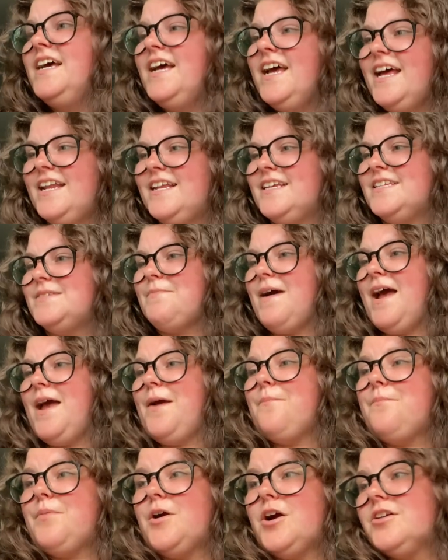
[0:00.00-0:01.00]
It is
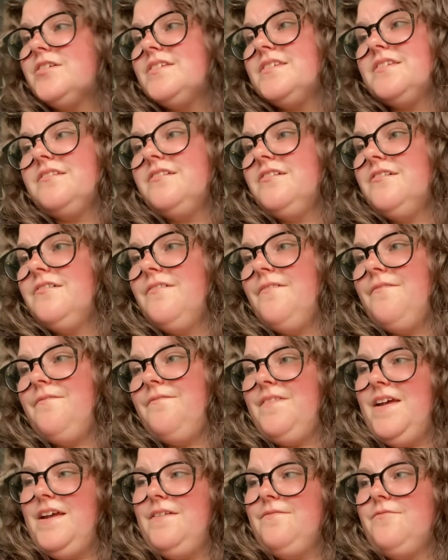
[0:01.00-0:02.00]
my personal
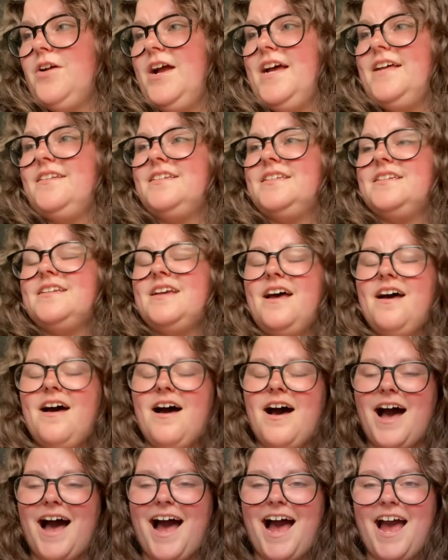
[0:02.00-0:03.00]
favorite.
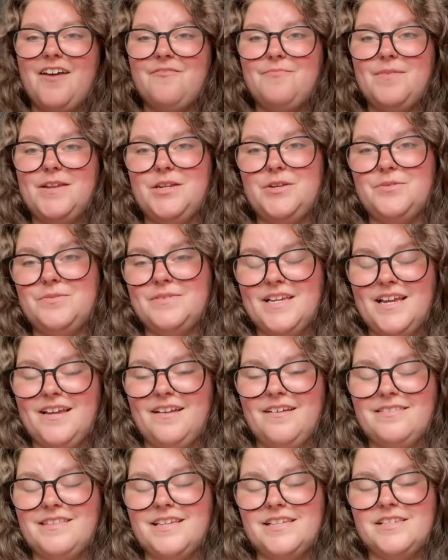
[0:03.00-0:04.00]
I've been
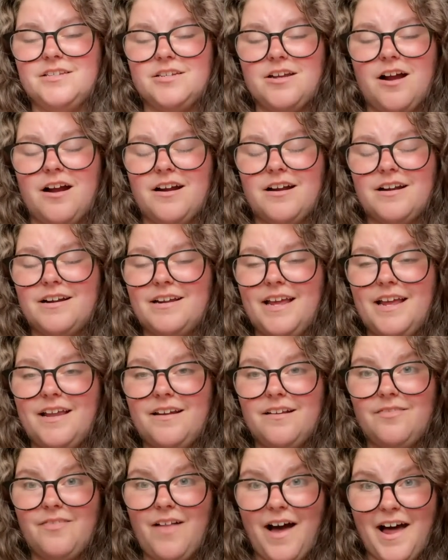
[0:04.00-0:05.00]
using this yarn in
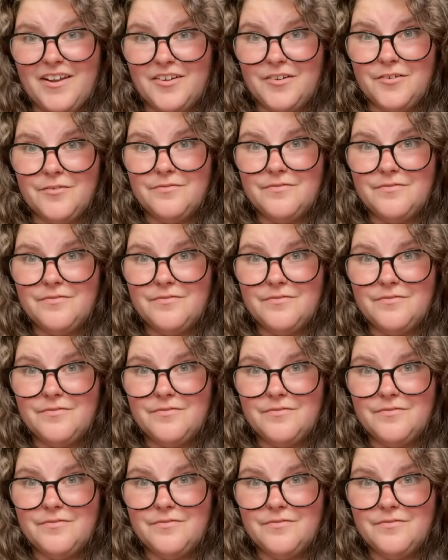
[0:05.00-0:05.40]
a lot of